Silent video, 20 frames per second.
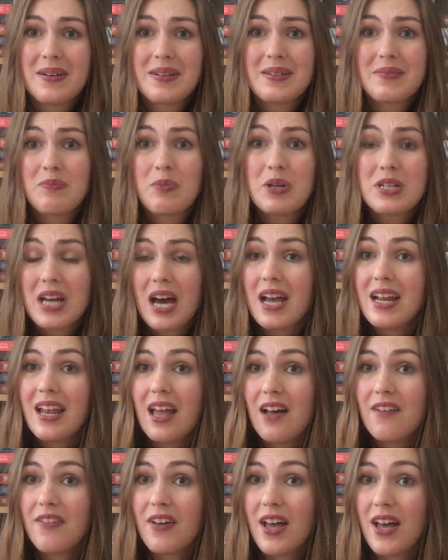would I
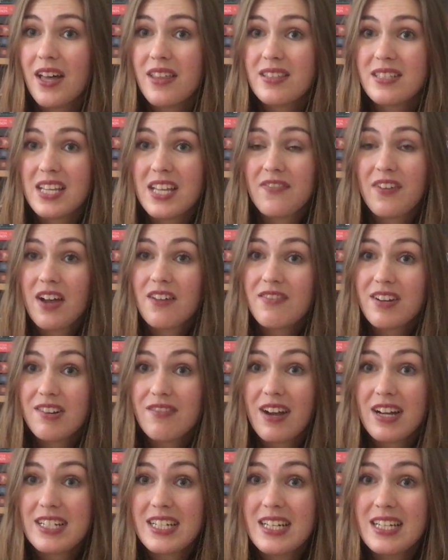love Earthsea if I
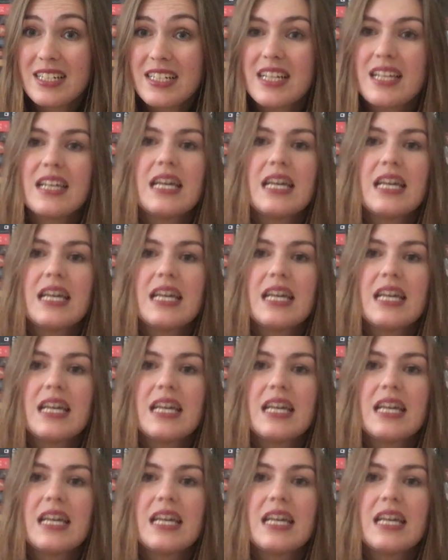reread it?